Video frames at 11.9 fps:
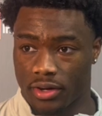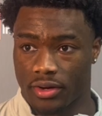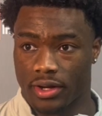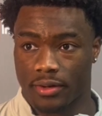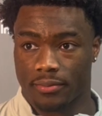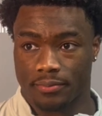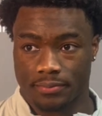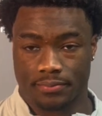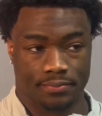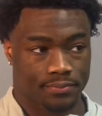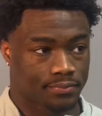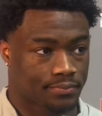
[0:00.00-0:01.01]
at. What was
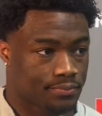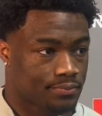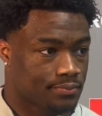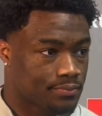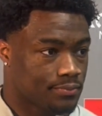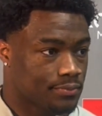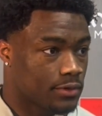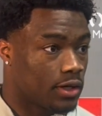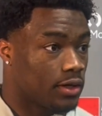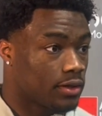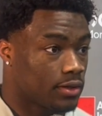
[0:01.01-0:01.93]
frustrating? Huh?